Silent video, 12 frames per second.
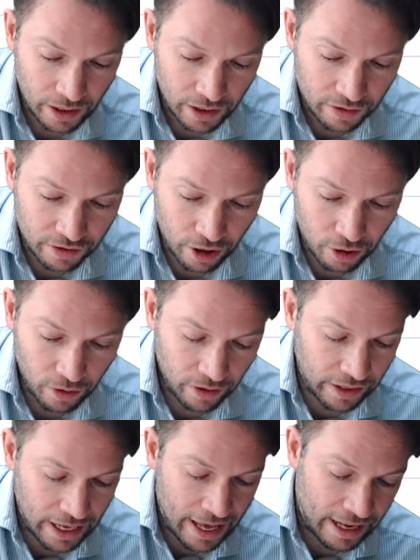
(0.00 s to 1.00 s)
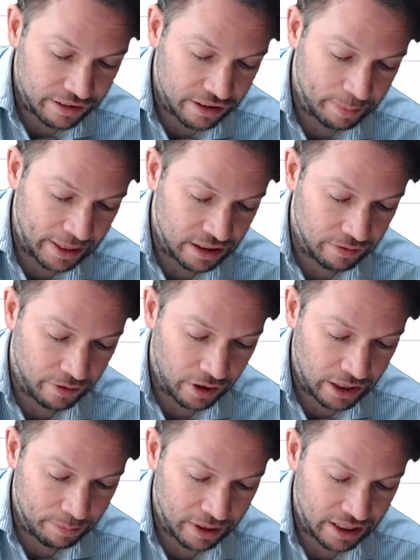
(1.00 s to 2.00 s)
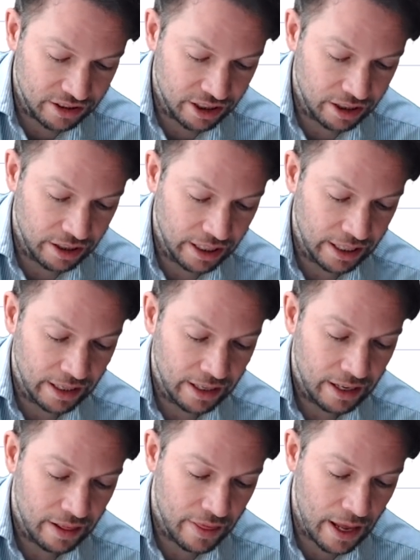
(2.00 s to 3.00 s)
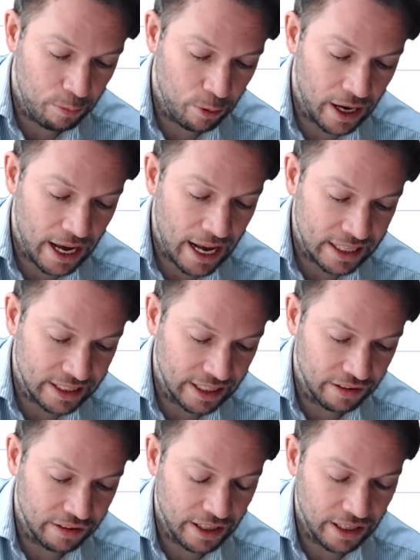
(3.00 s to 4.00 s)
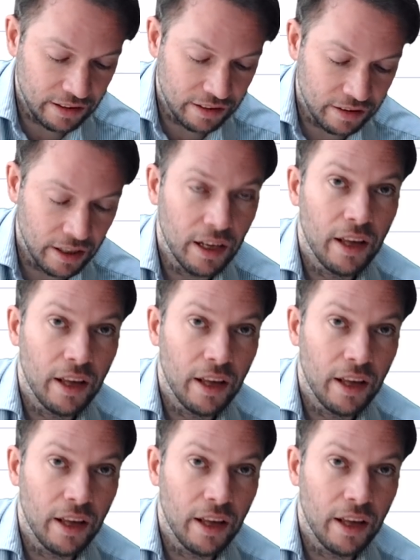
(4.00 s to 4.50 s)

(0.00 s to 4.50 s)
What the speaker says: So the x has been divided by 2 here, then we're adding 6.